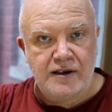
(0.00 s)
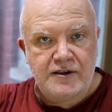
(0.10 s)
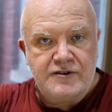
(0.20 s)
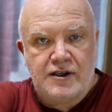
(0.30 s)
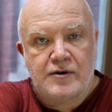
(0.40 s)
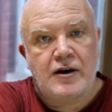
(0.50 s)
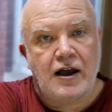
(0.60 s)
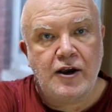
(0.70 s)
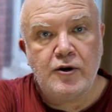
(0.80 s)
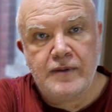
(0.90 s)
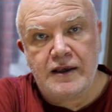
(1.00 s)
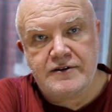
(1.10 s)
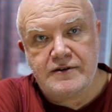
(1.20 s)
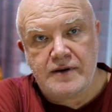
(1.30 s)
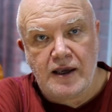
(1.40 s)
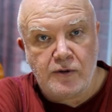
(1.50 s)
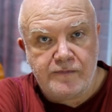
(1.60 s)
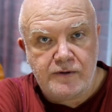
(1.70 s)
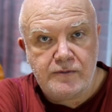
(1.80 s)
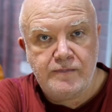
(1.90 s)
So I hope that's helpful.